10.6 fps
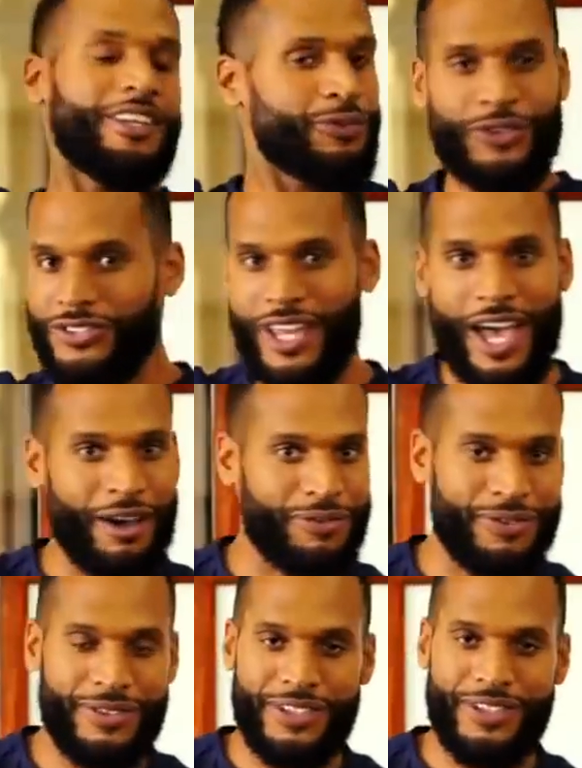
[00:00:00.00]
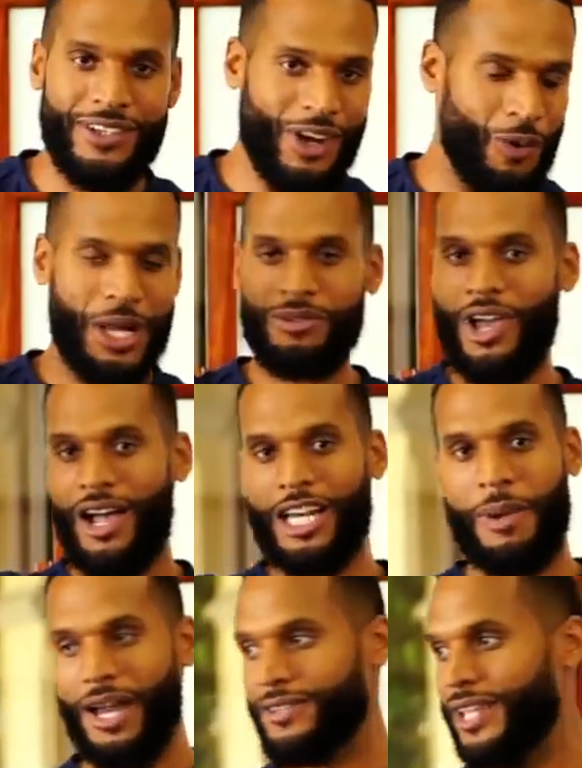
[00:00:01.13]
different stuff. You know what I'm talking
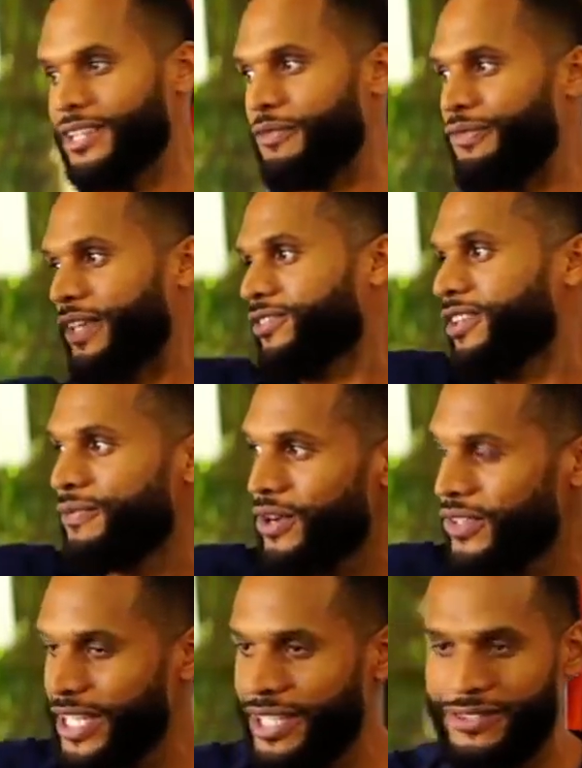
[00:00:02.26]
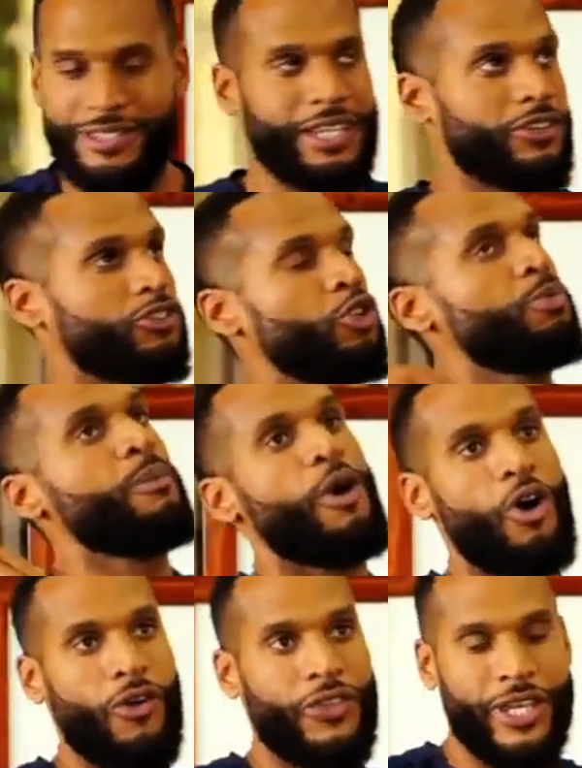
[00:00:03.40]
about. It's like the festival this, and then the Super
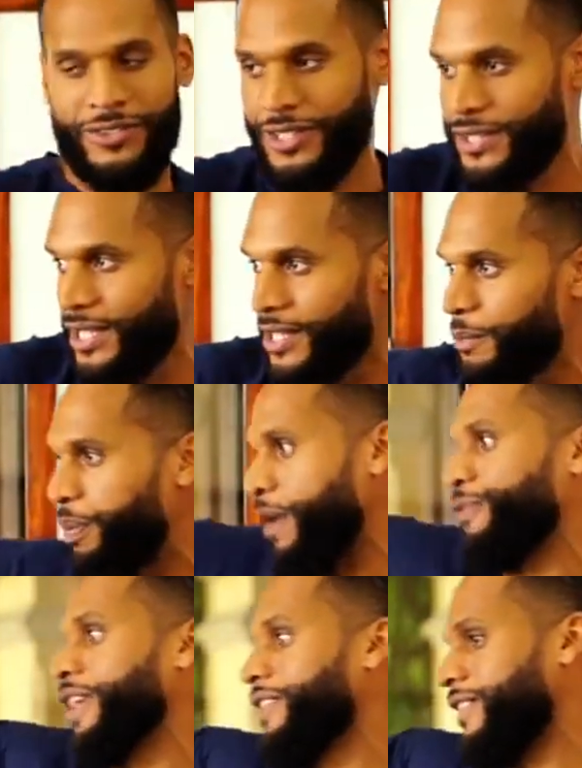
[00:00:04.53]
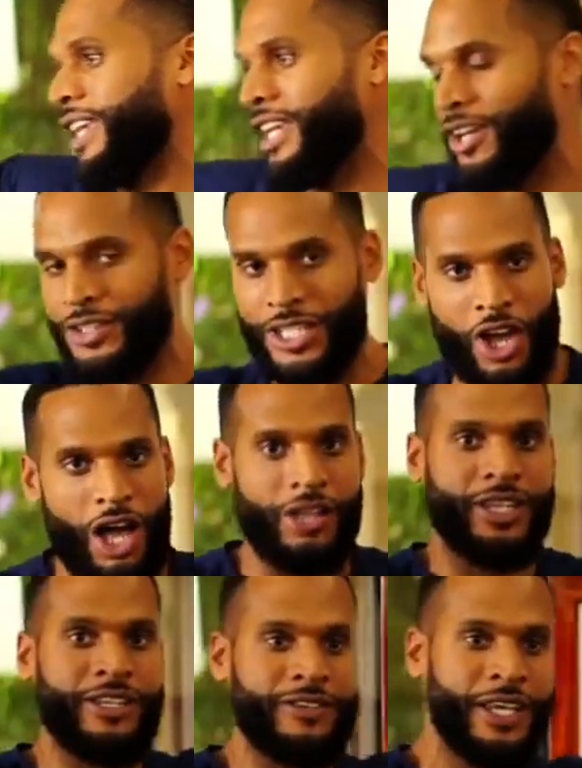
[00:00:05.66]
Bowl this, and then Puffy is here, and then all
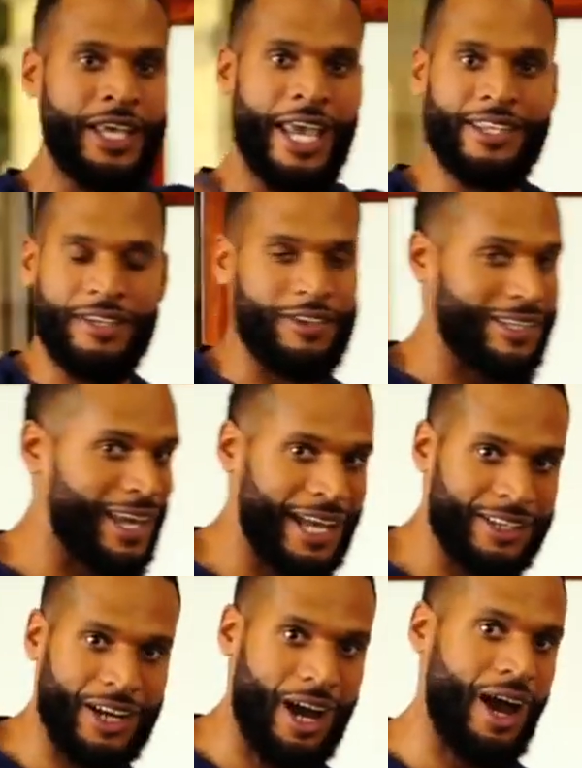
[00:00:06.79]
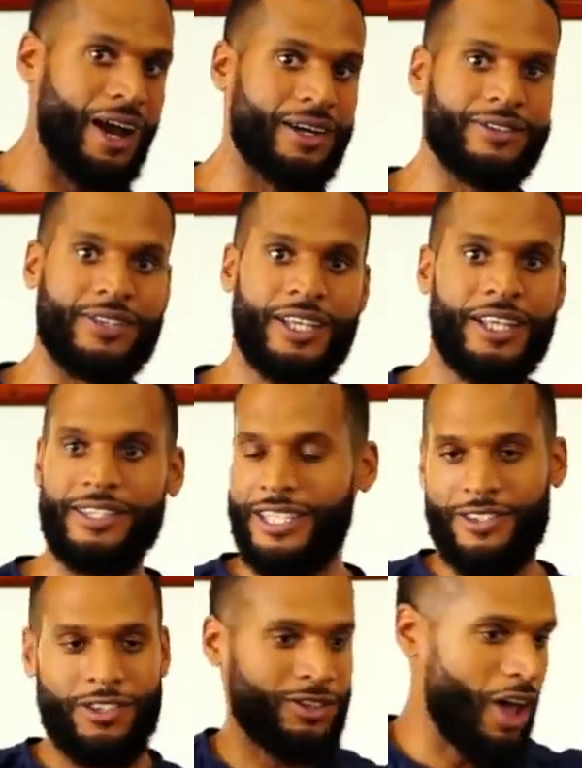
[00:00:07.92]
this. And then because I got the cars,
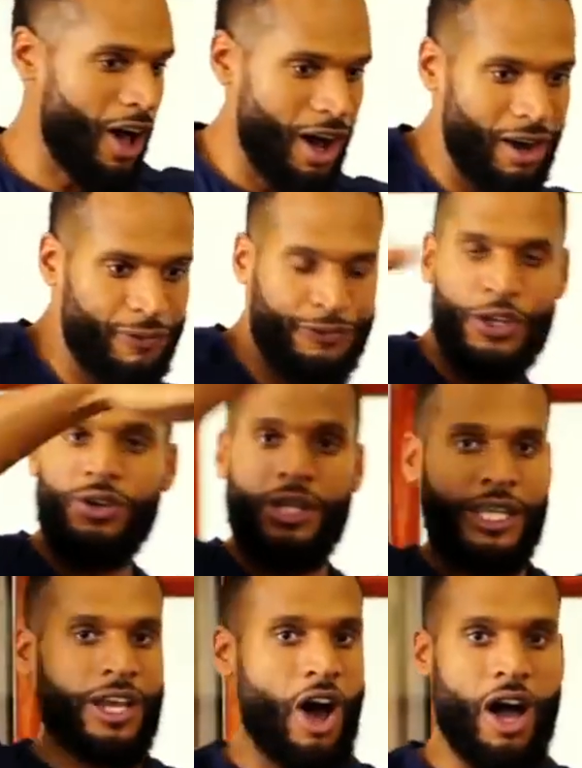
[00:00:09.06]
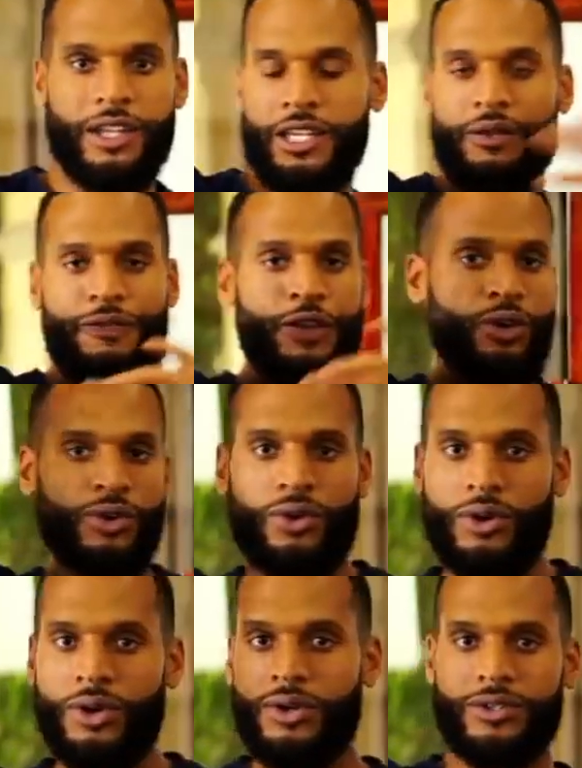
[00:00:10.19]
this is all fueling all in the
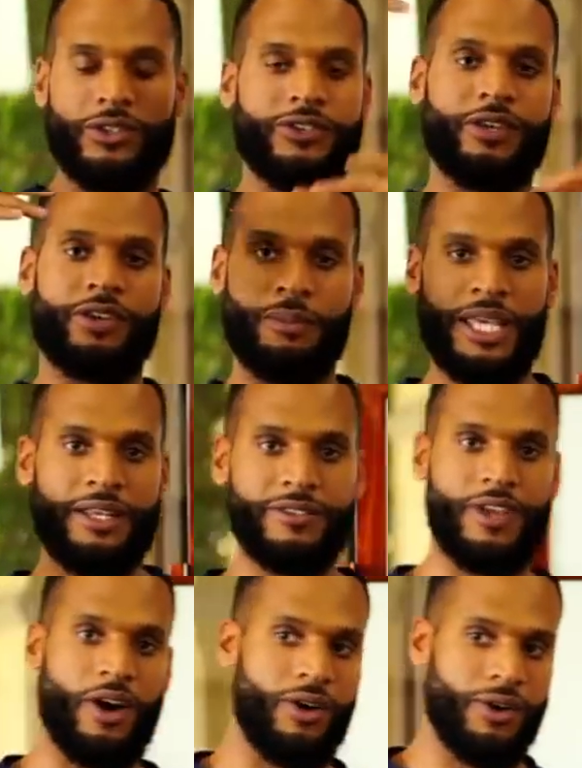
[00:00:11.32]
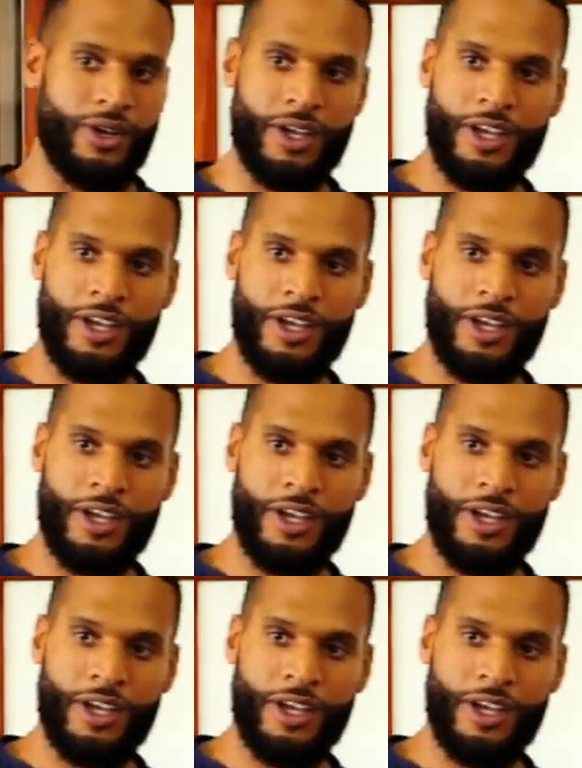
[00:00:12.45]
fuel. You see what I mean? So,